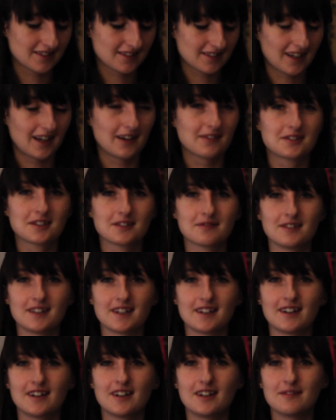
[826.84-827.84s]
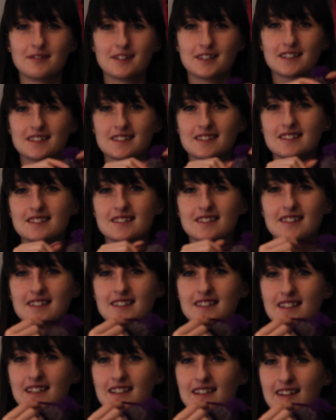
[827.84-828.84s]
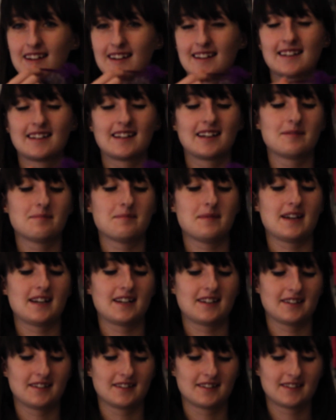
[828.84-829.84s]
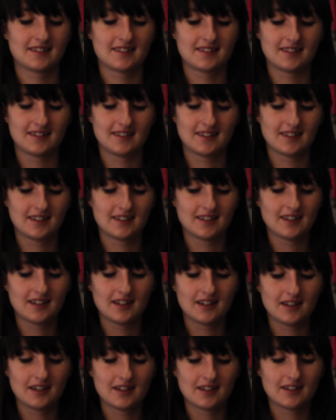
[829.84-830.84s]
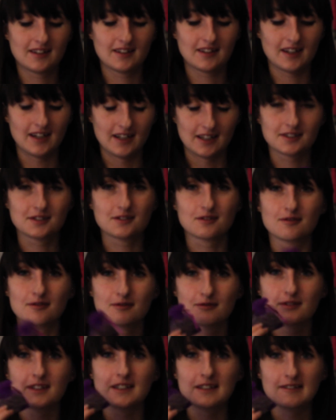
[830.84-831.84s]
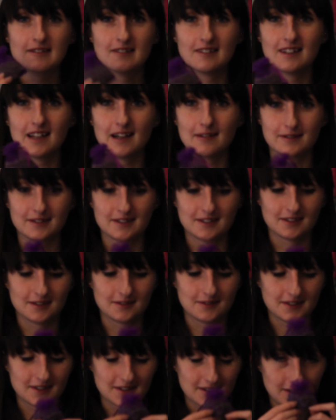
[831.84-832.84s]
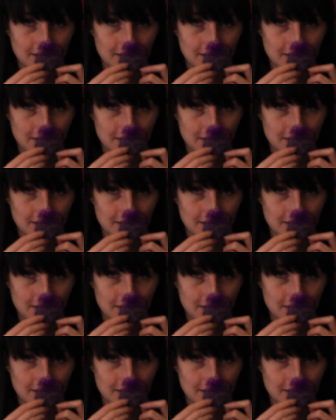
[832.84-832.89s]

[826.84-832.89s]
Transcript: captured my heart because it's like little and handmade of actual real lavender, which